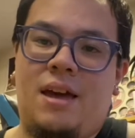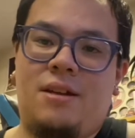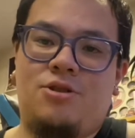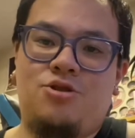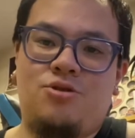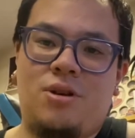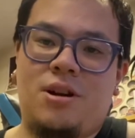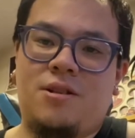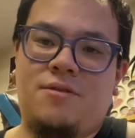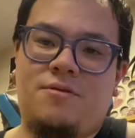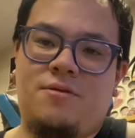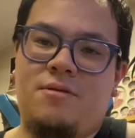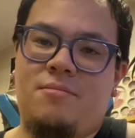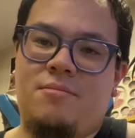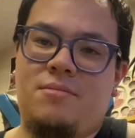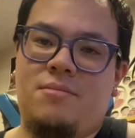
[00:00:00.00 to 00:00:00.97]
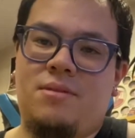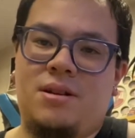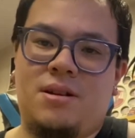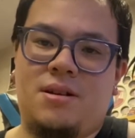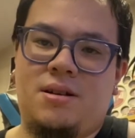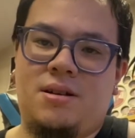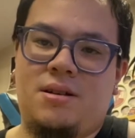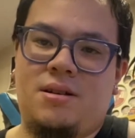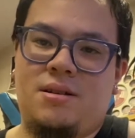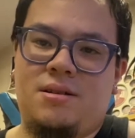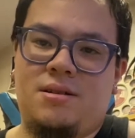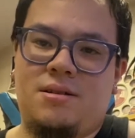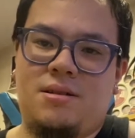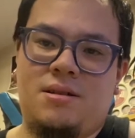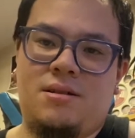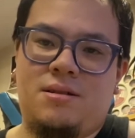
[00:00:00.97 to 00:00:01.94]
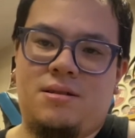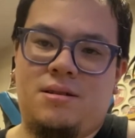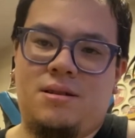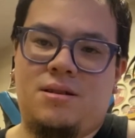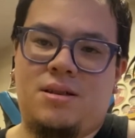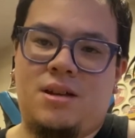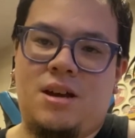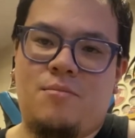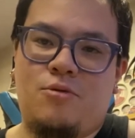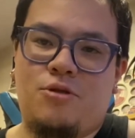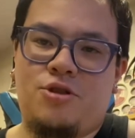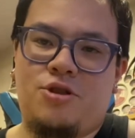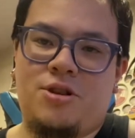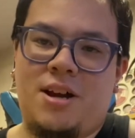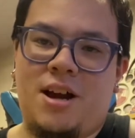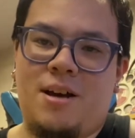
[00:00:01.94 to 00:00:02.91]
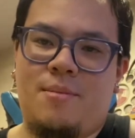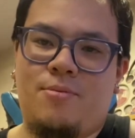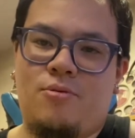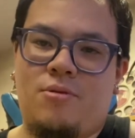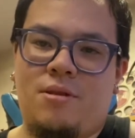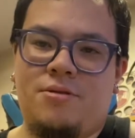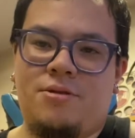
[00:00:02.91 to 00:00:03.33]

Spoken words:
trucks from a skateboard shop, or I'll